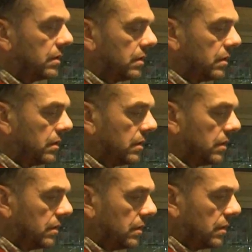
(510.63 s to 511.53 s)

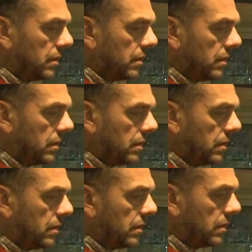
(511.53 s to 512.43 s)

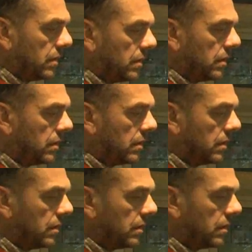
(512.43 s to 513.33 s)

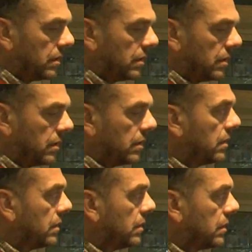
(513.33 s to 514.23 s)

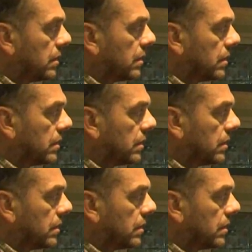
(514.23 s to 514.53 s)
No words are spoken by the person on screen.